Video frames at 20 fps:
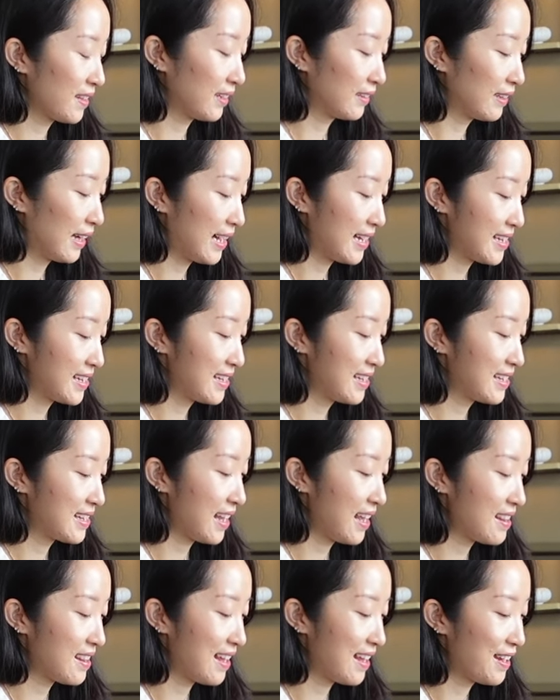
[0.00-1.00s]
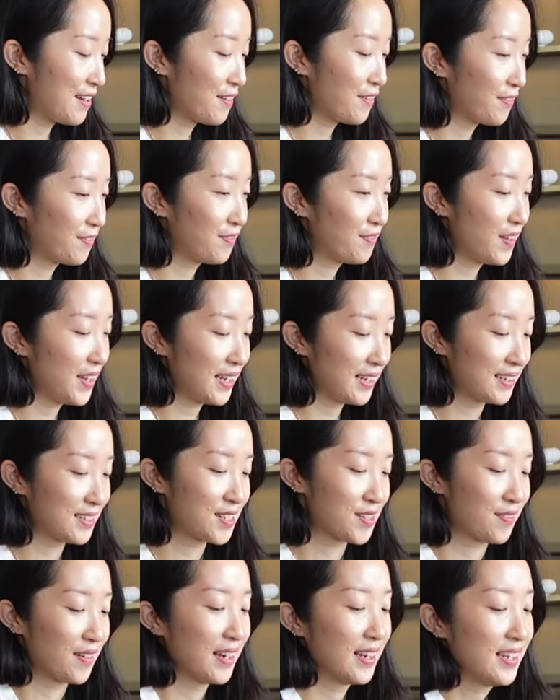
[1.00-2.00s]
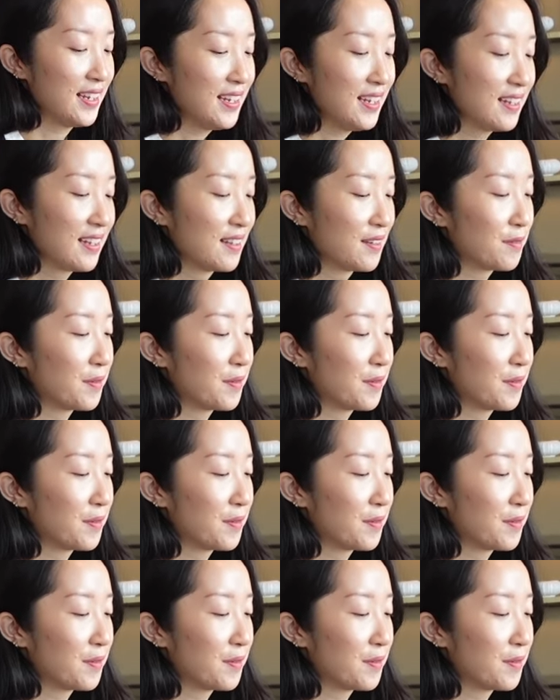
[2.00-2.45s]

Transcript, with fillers: the glasses and then figs, right?